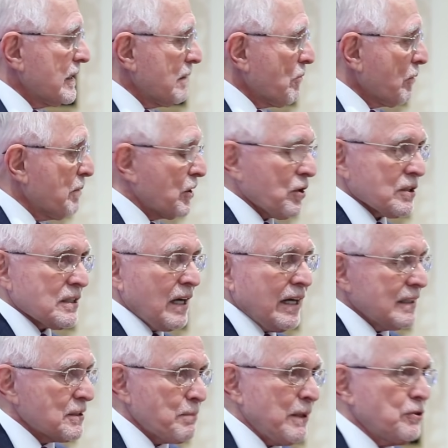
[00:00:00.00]
anymore because
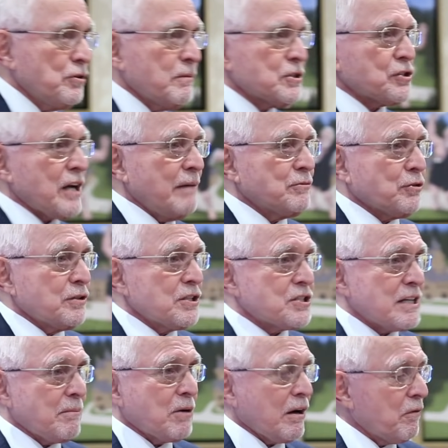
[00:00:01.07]
I spent too much time during the
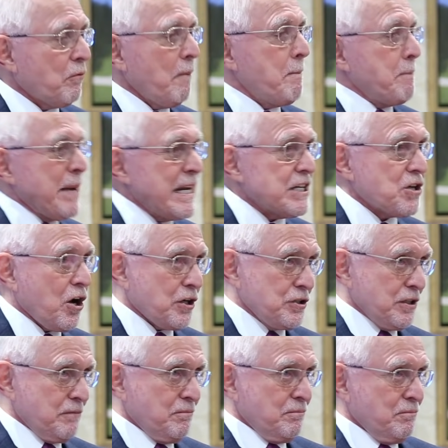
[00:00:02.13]
seminar beating on
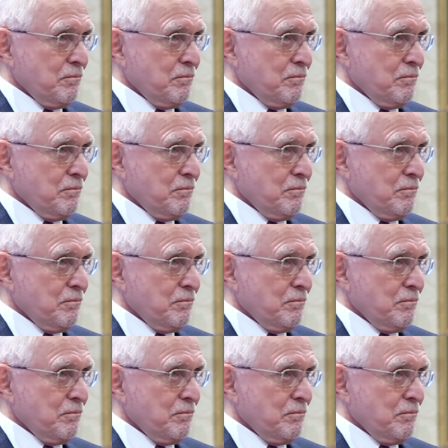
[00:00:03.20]
you.